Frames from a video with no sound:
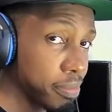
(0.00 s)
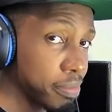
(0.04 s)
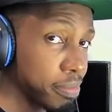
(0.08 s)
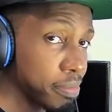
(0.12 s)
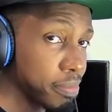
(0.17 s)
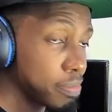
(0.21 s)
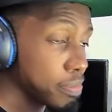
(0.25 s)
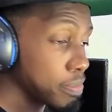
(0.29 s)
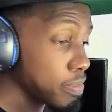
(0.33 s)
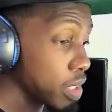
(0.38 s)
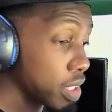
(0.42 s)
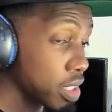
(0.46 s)

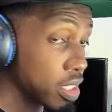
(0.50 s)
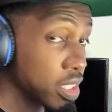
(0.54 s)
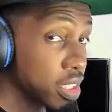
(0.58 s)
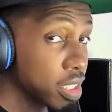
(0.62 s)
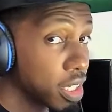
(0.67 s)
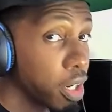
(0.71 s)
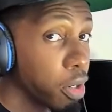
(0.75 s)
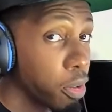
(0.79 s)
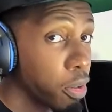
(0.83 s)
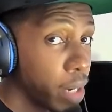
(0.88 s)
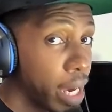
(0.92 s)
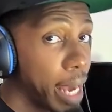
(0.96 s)
because it's
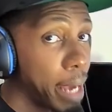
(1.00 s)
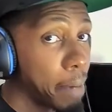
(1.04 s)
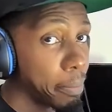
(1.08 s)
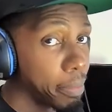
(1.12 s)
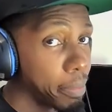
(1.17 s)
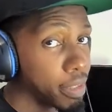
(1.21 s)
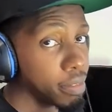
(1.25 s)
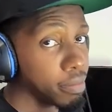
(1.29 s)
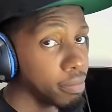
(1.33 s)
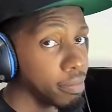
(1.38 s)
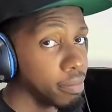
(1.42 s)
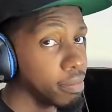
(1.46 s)
gonna happen.
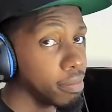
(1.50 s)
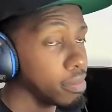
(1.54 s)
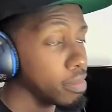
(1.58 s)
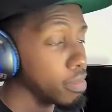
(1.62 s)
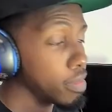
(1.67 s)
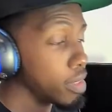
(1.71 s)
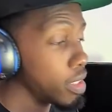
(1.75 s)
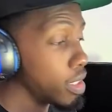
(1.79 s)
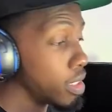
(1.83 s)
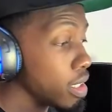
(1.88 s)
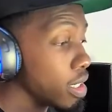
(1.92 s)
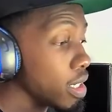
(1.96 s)

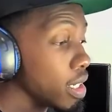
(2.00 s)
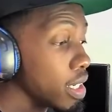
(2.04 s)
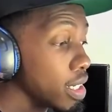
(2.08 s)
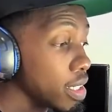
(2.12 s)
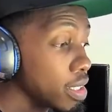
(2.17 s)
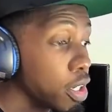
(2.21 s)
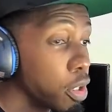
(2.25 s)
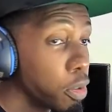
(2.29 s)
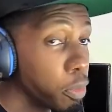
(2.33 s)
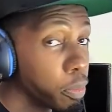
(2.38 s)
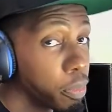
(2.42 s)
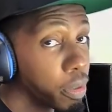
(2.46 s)
And it's
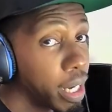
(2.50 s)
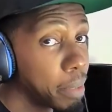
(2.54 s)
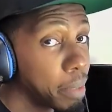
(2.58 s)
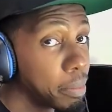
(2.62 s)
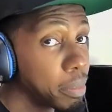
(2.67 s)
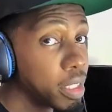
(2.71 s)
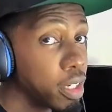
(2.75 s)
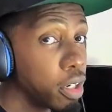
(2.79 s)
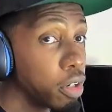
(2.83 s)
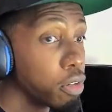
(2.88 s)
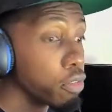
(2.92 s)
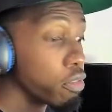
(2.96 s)
gonna probably
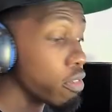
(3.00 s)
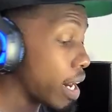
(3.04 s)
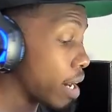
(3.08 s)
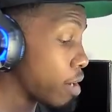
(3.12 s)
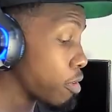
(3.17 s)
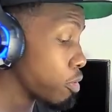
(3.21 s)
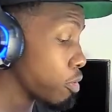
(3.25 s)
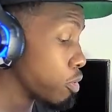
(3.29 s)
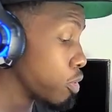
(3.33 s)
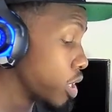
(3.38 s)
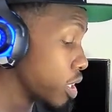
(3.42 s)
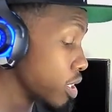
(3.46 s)
go
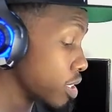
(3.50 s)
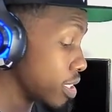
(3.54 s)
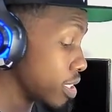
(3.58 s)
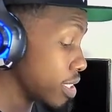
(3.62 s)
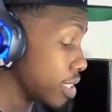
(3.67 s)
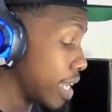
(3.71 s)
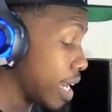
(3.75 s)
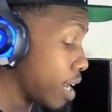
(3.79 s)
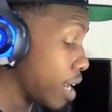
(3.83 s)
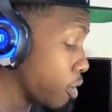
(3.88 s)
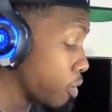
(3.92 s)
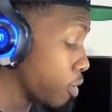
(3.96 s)
viral, because
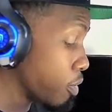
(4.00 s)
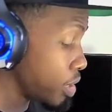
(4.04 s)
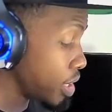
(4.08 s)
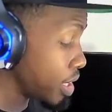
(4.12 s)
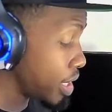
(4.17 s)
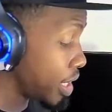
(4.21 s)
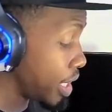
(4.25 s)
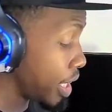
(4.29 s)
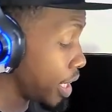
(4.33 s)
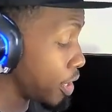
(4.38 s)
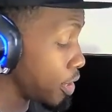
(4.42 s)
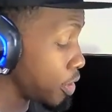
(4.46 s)
not only
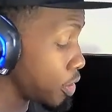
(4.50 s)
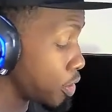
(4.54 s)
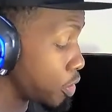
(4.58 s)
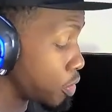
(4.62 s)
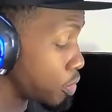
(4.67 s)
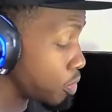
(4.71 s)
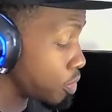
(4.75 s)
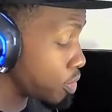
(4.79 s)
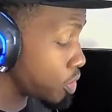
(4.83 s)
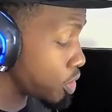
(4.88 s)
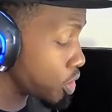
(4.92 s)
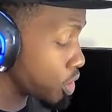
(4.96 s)
can you
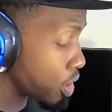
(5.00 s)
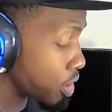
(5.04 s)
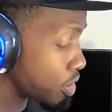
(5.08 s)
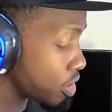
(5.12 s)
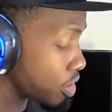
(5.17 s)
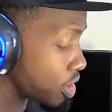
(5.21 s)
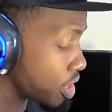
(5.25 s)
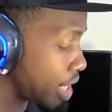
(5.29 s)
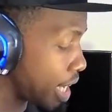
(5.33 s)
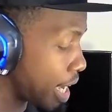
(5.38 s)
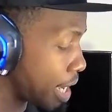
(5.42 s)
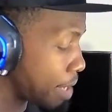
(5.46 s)
search
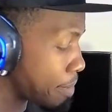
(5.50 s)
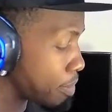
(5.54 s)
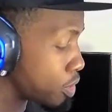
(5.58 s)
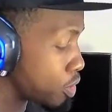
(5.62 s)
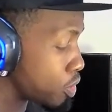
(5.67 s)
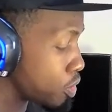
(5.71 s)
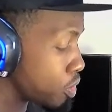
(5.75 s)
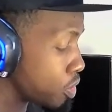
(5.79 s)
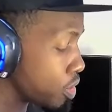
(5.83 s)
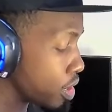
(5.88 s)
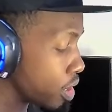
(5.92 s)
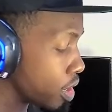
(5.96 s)
that, but you
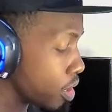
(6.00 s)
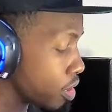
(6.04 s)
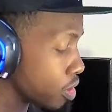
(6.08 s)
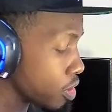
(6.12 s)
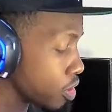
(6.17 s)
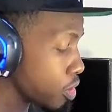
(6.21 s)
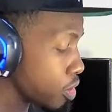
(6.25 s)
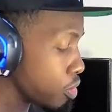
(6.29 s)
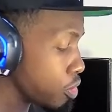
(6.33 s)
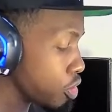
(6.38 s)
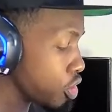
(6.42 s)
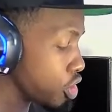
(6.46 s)
can
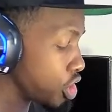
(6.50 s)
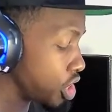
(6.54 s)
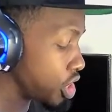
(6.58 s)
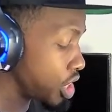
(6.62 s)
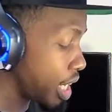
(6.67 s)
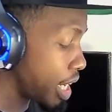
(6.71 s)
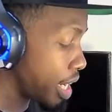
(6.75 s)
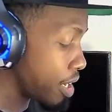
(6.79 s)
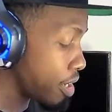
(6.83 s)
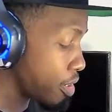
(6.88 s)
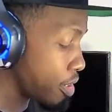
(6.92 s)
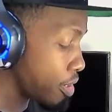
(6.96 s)
also
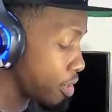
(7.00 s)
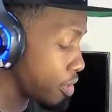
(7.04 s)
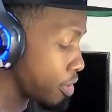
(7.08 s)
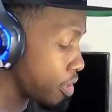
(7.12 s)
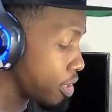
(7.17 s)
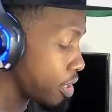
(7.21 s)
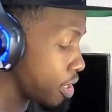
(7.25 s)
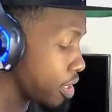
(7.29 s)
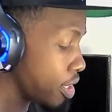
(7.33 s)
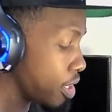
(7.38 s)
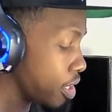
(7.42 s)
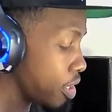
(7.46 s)
share
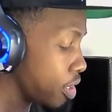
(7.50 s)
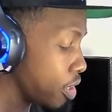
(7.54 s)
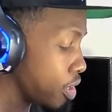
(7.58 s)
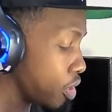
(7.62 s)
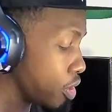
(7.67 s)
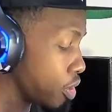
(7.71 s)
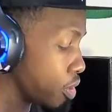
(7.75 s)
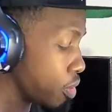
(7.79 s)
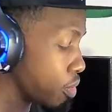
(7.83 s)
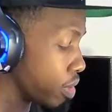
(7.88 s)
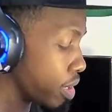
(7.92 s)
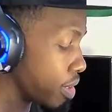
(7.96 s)

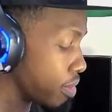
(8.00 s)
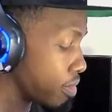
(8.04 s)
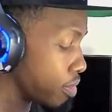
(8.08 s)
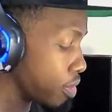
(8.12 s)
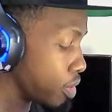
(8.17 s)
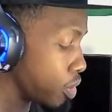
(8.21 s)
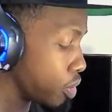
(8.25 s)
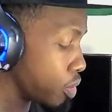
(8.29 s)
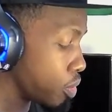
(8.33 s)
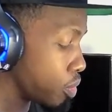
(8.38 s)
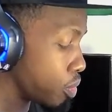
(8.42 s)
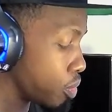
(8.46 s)
your
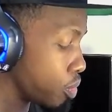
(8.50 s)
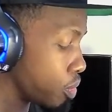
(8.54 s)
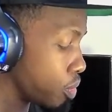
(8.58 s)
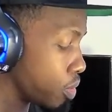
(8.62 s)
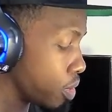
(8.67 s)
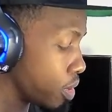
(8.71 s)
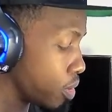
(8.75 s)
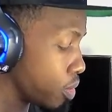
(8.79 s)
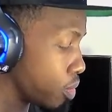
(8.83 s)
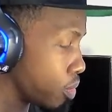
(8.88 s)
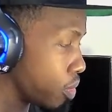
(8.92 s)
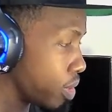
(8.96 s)
revenue
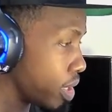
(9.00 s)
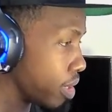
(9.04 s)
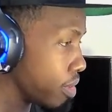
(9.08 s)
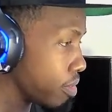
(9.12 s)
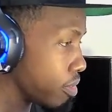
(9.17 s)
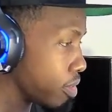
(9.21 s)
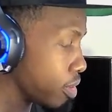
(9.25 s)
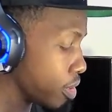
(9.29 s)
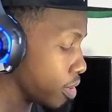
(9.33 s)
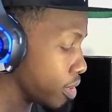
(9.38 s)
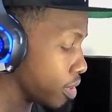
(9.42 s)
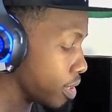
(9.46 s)
or
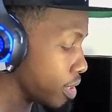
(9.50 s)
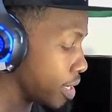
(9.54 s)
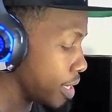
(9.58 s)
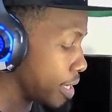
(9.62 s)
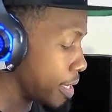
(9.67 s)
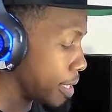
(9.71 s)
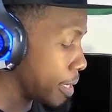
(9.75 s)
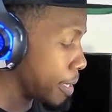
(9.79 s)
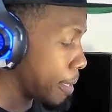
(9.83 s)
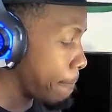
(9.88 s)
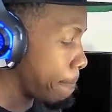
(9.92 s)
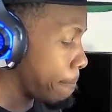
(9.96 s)
whatever.
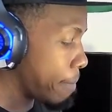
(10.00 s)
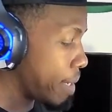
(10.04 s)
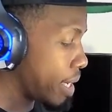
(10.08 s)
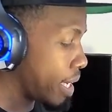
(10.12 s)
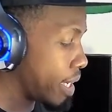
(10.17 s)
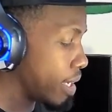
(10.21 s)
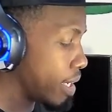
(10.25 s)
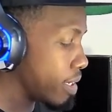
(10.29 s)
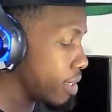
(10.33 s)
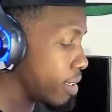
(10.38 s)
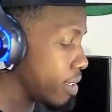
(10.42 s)
And